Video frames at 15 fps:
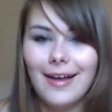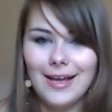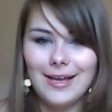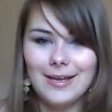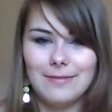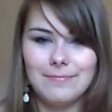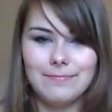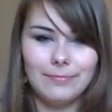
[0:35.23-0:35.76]

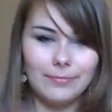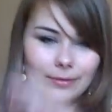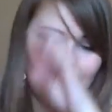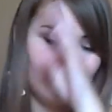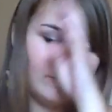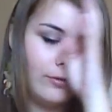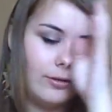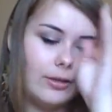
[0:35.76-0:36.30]

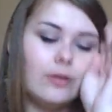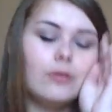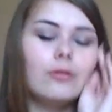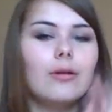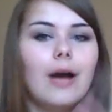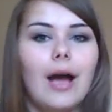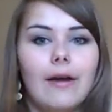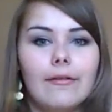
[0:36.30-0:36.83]
I've done a
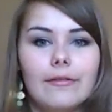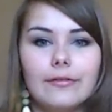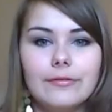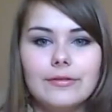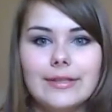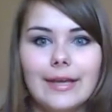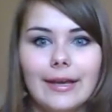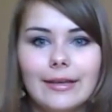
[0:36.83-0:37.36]
little outfit of
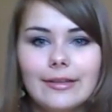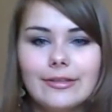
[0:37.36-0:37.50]
the day,